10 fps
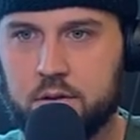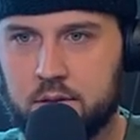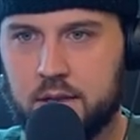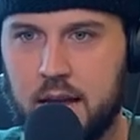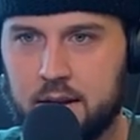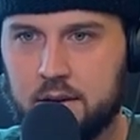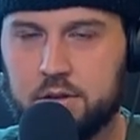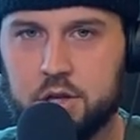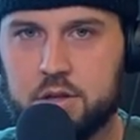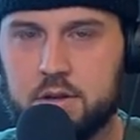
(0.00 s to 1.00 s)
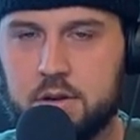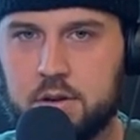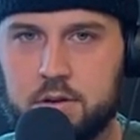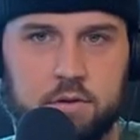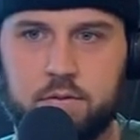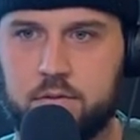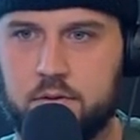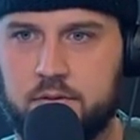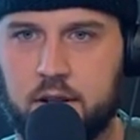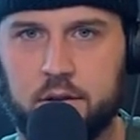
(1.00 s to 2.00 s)
That just
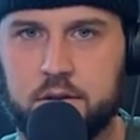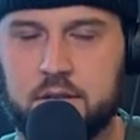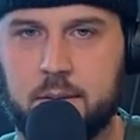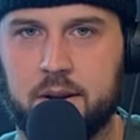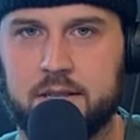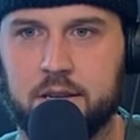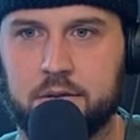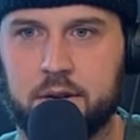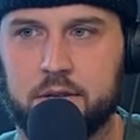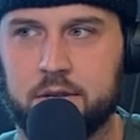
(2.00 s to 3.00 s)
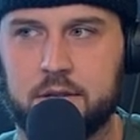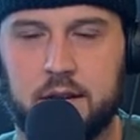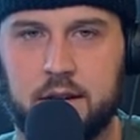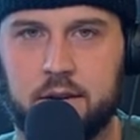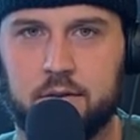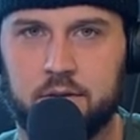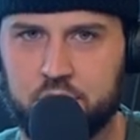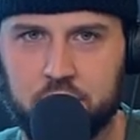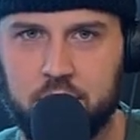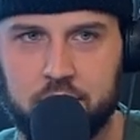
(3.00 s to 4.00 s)
follow those step-by-step directions. I don't,
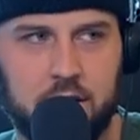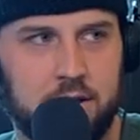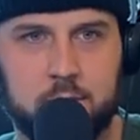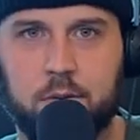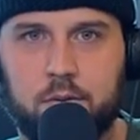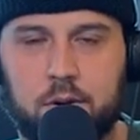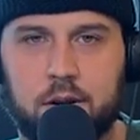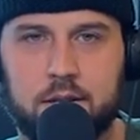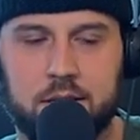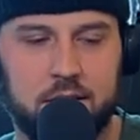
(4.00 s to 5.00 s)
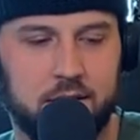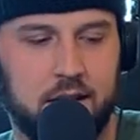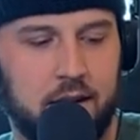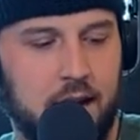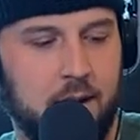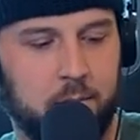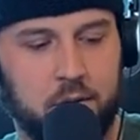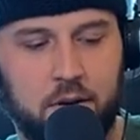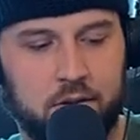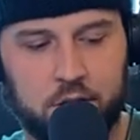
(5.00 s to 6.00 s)
surely you've done this before. It says in the app,
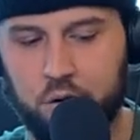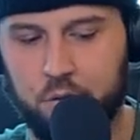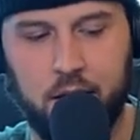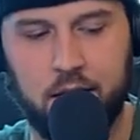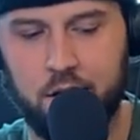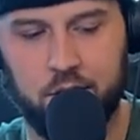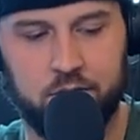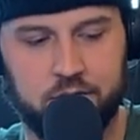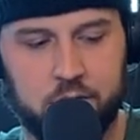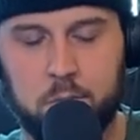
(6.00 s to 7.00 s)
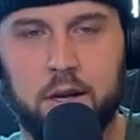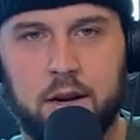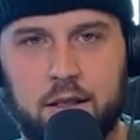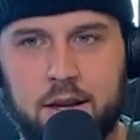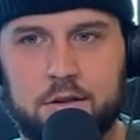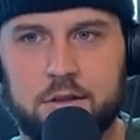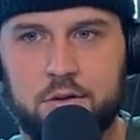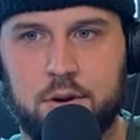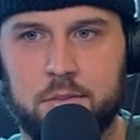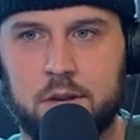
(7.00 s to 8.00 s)
you have a good rating. You've completed 1,000
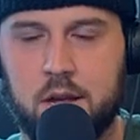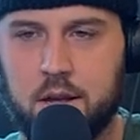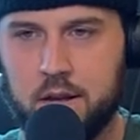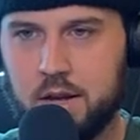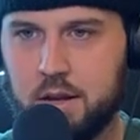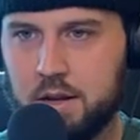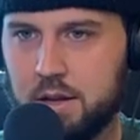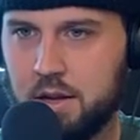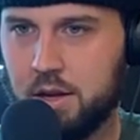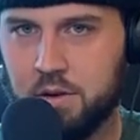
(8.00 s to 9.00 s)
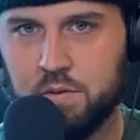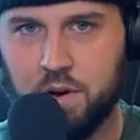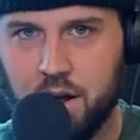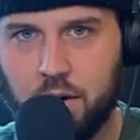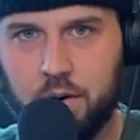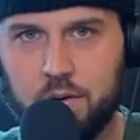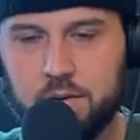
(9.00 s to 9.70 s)
trips. You know,